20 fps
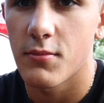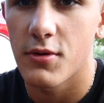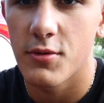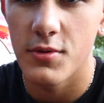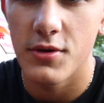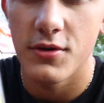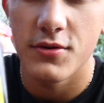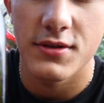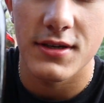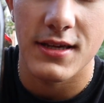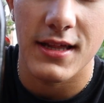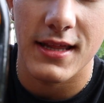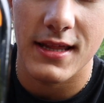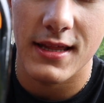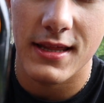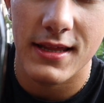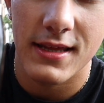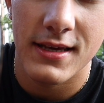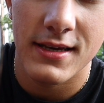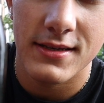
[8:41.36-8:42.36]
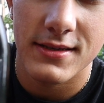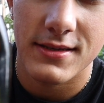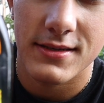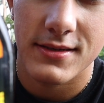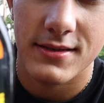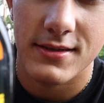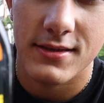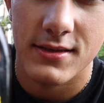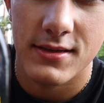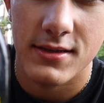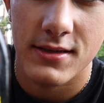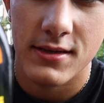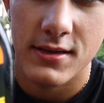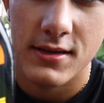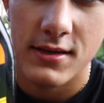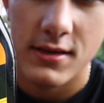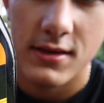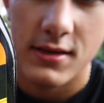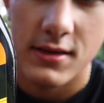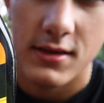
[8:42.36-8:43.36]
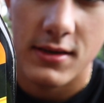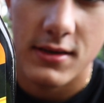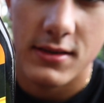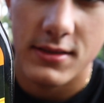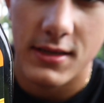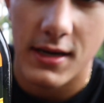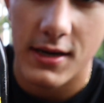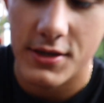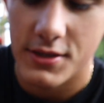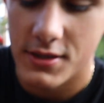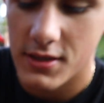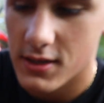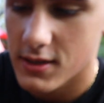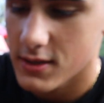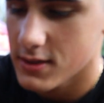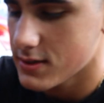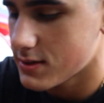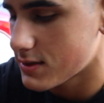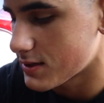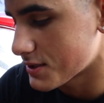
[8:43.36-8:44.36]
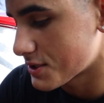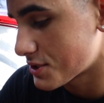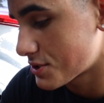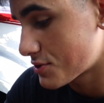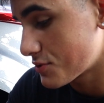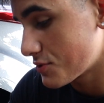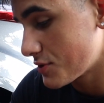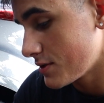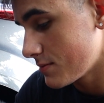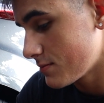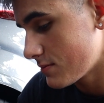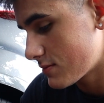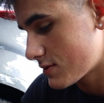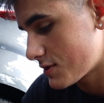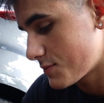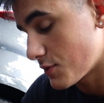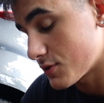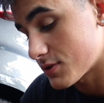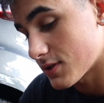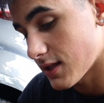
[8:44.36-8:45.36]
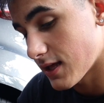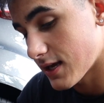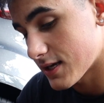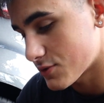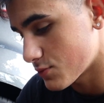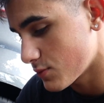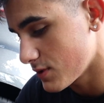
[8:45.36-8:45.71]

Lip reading: gonna be using this Tire Shine Extreme. It's supposed to last